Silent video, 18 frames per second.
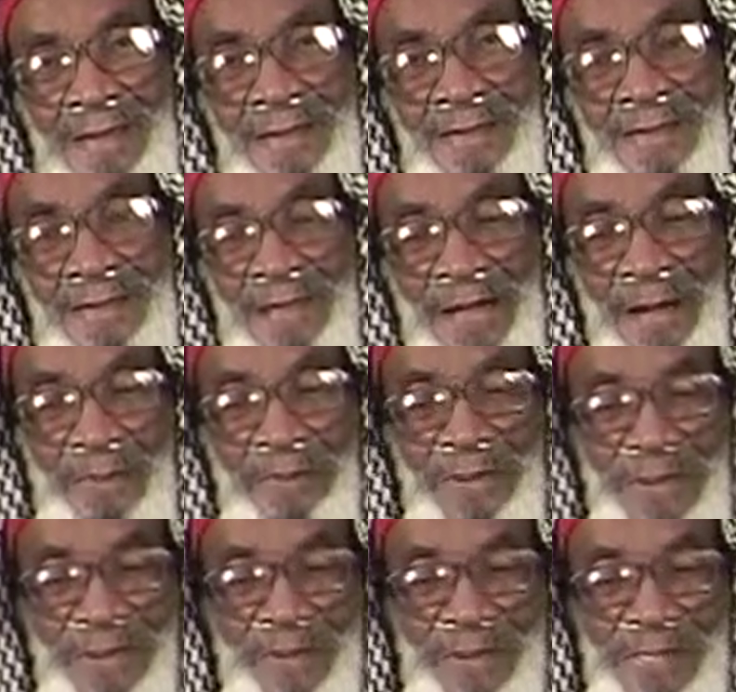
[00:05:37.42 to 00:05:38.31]
You got
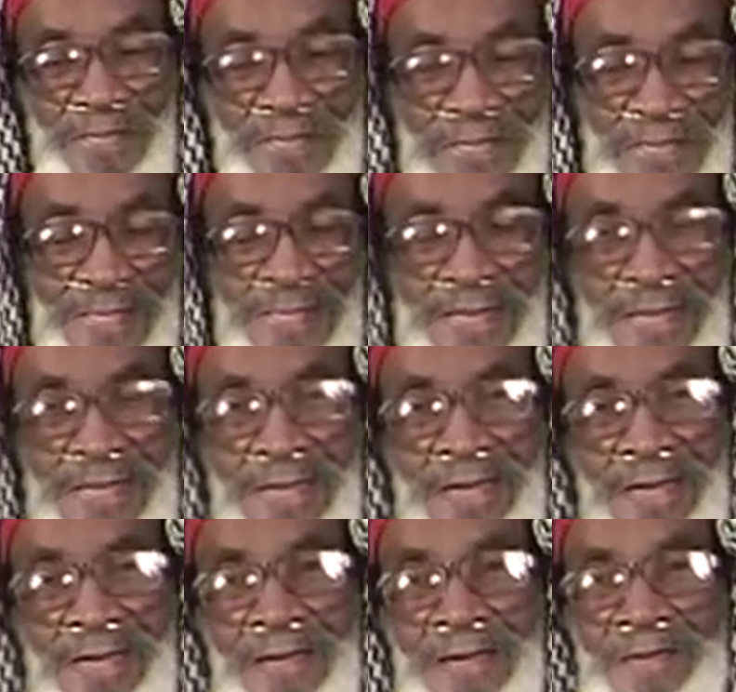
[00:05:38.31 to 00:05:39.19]
people literally
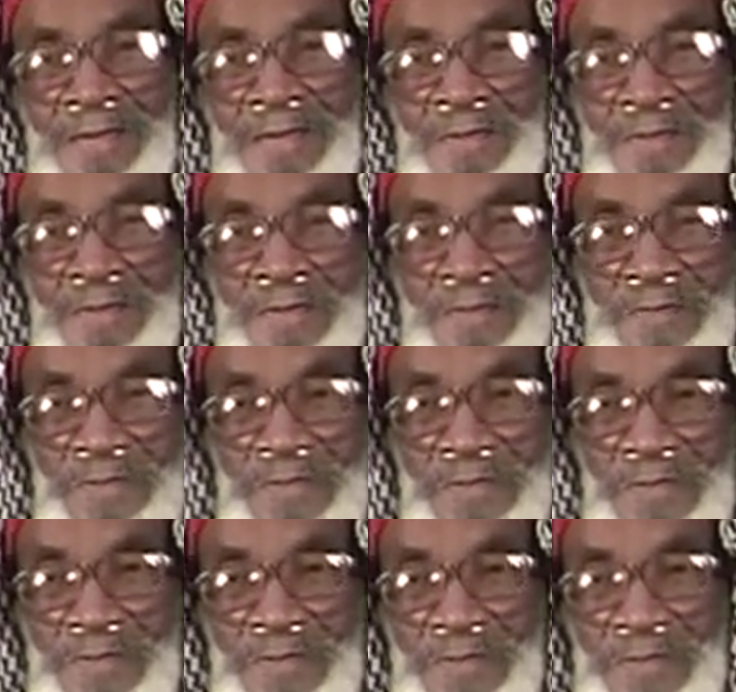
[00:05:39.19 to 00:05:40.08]

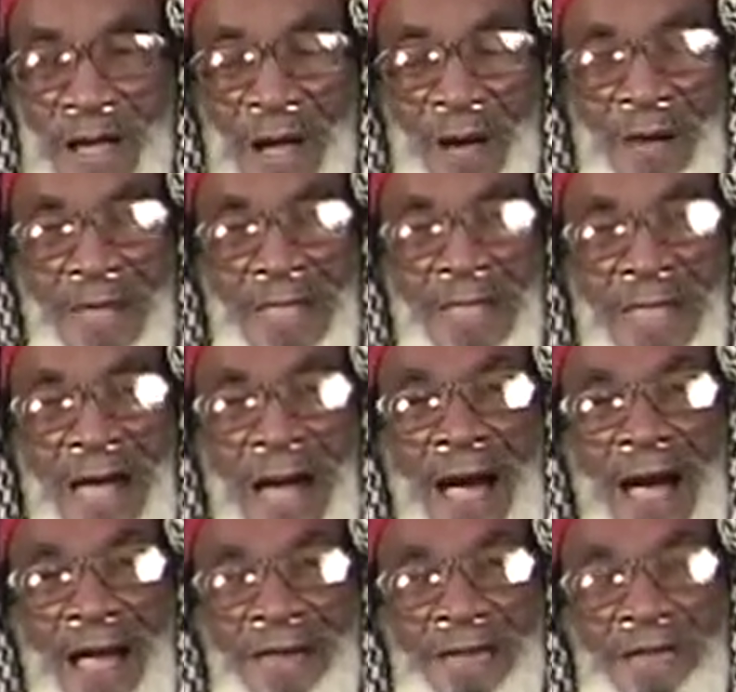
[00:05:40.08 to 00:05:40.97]
telling
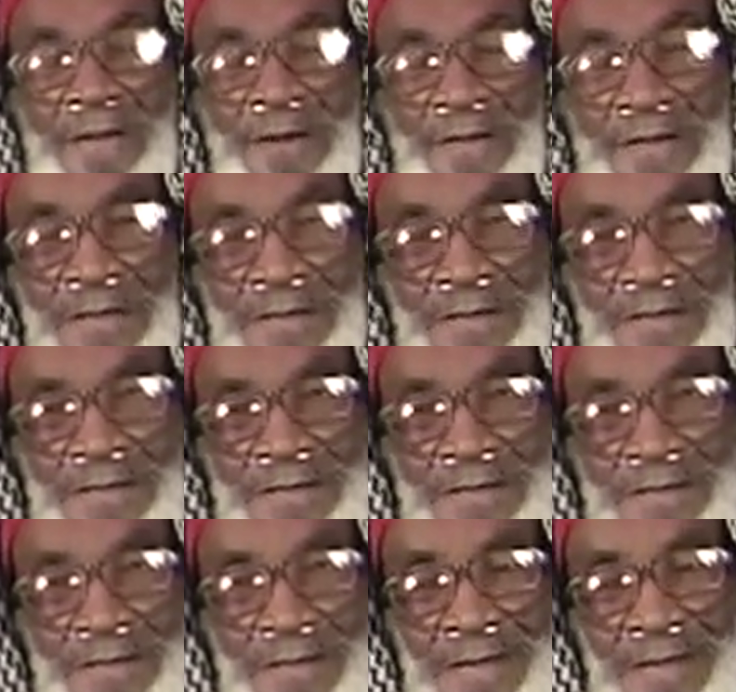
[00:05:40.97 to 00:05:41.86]
lies on us.
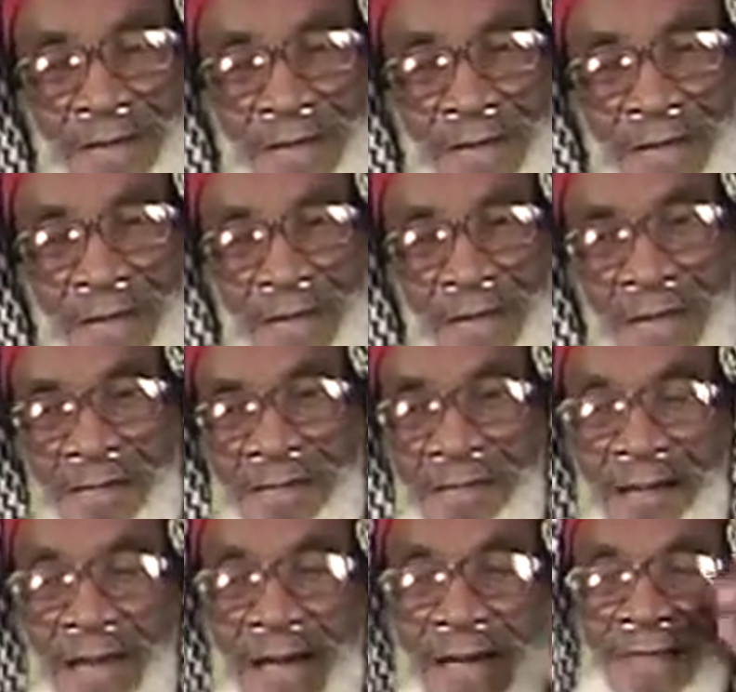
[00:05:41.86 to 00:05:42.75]

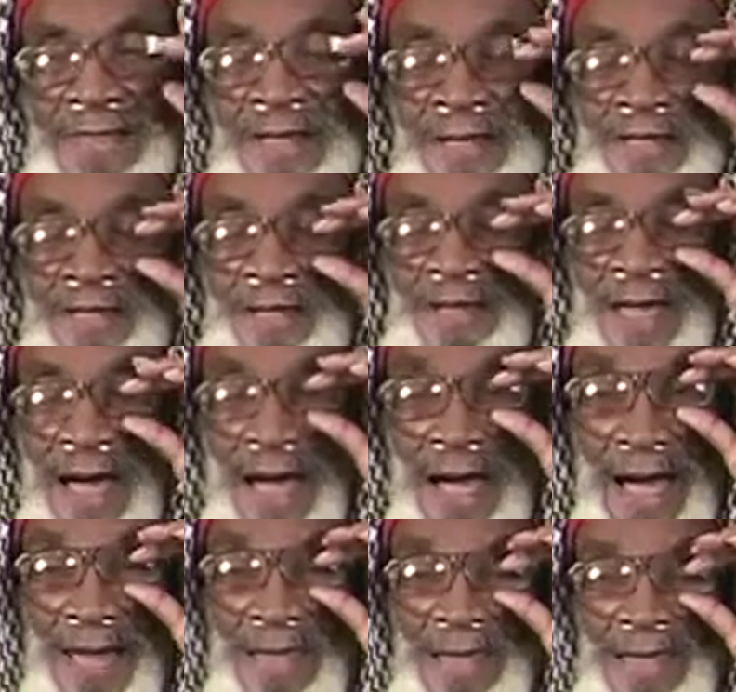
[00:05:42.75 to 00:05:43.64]
You got another
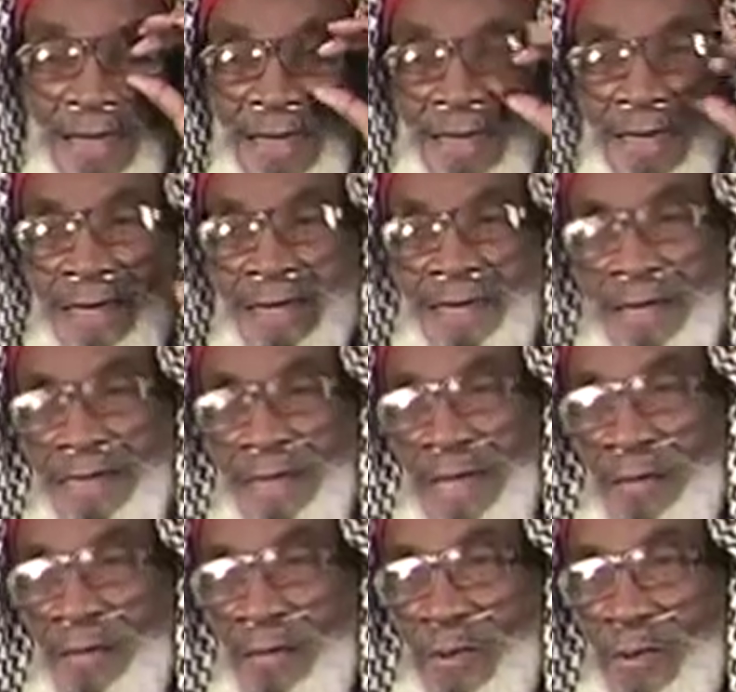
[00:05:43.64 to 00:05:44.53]
guy
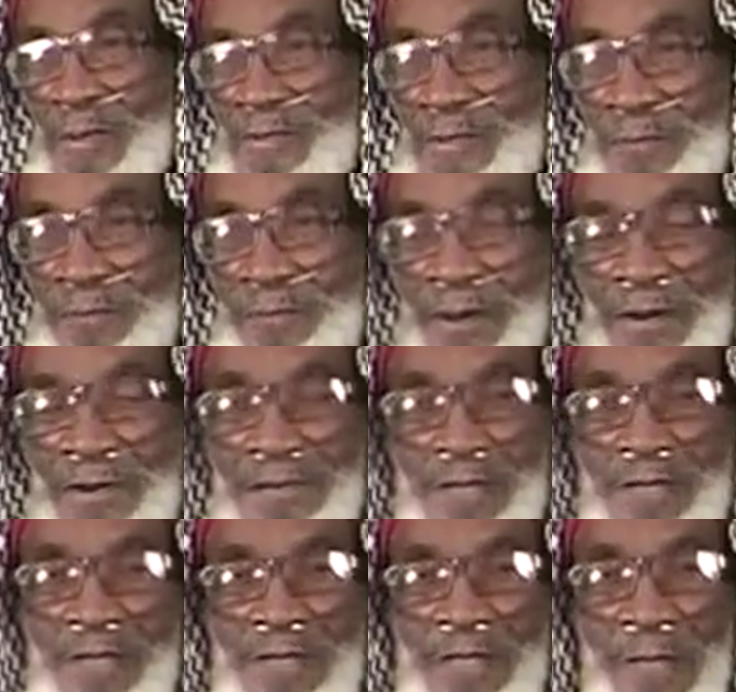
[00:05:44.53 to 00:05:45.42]
that wanted to
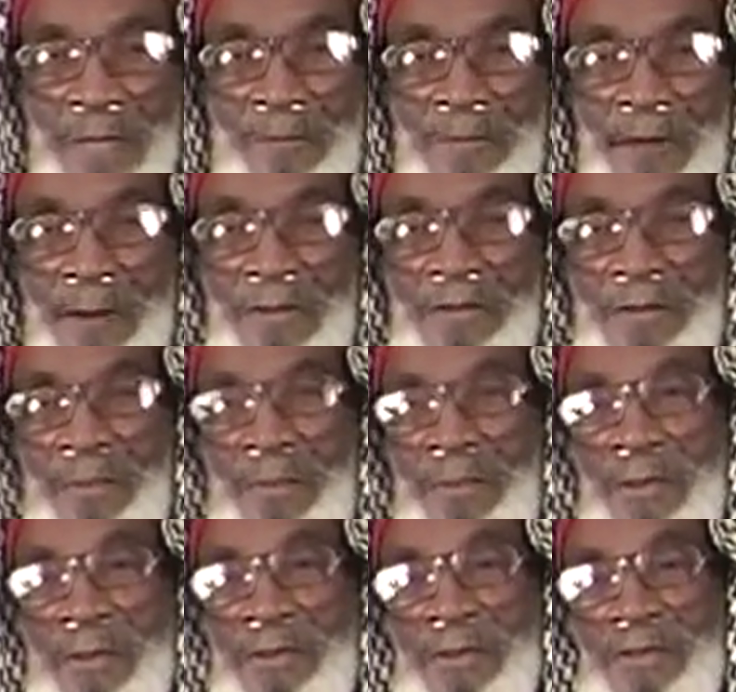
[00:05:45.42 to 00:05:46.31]
burn the
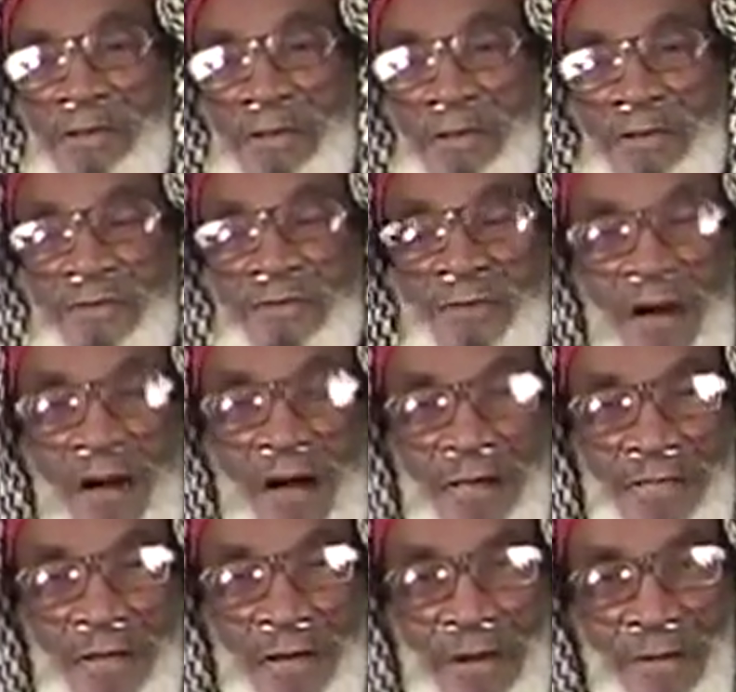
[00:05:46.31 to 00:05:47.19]
book up, the
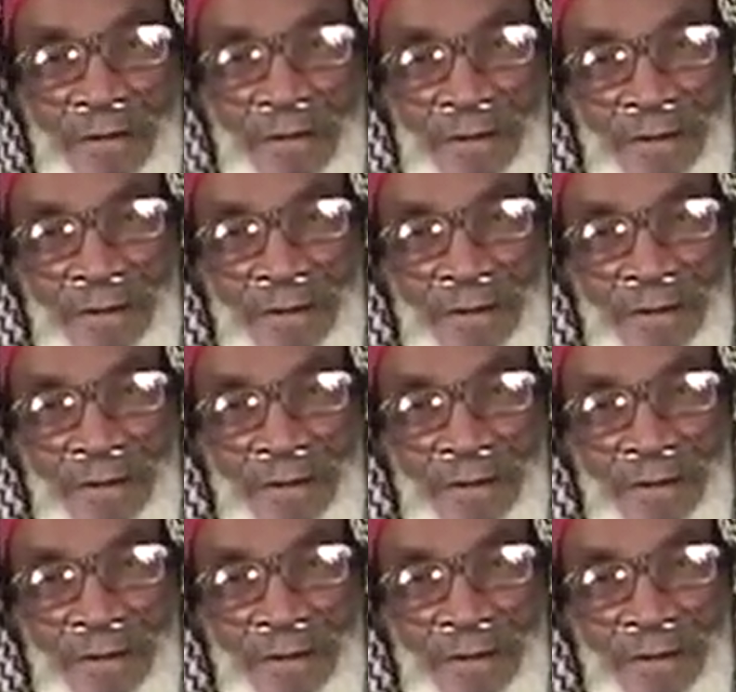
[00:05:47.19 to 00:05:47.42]
Quran up.